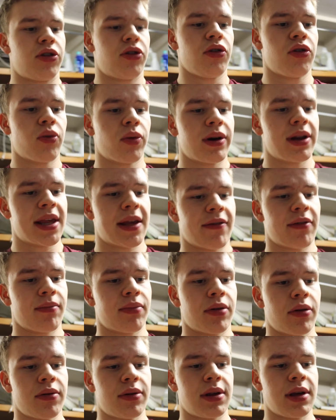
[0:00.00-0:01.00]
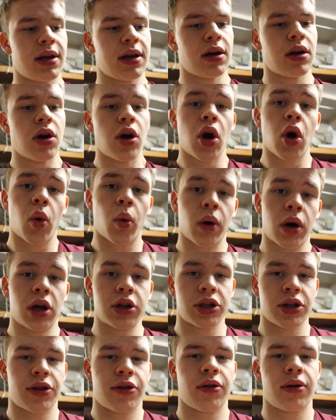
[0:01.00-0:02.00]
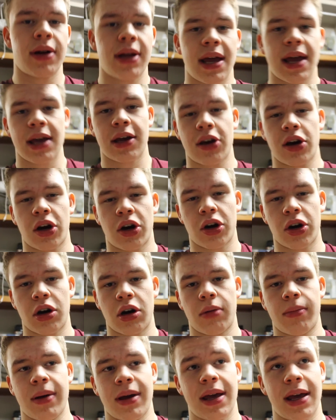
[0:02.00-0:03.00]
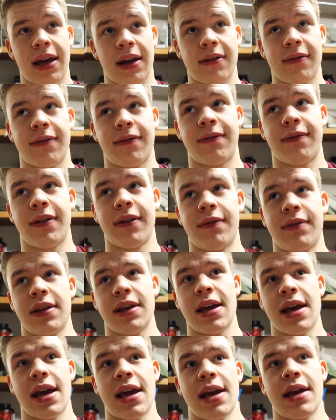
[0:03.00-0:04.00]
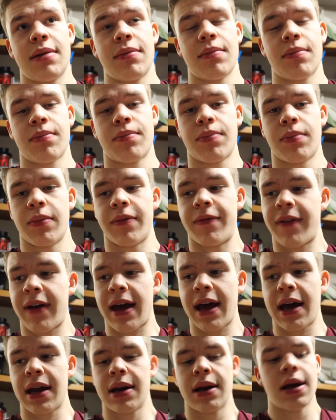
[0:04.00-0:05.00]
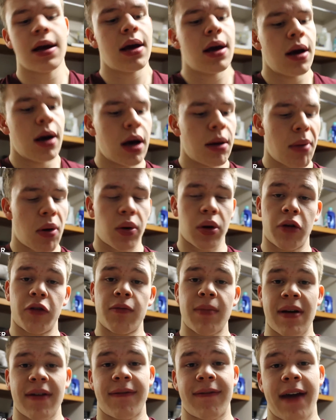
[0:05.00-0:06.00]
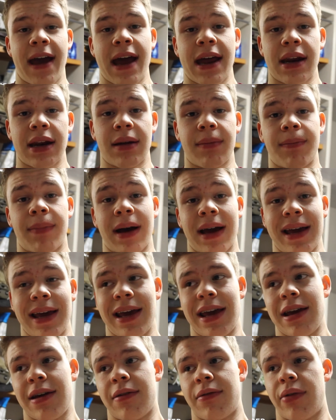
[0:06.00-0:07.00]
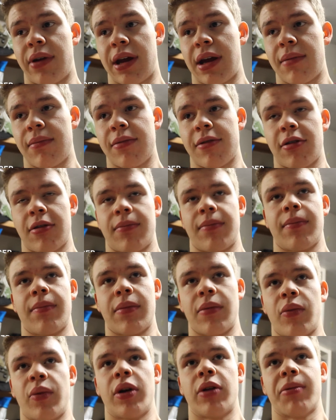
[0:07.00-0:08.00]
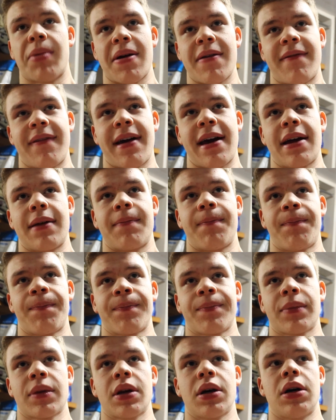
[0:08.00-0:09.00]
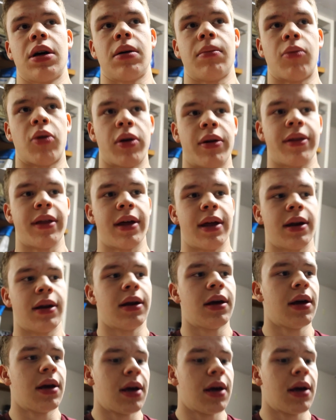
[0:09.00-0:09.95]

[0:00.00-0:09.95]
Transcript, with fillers: 227 protein, 138 carb, and 58 fat. Um, I went over my fat by 8 grams, or went over my fat uh, more than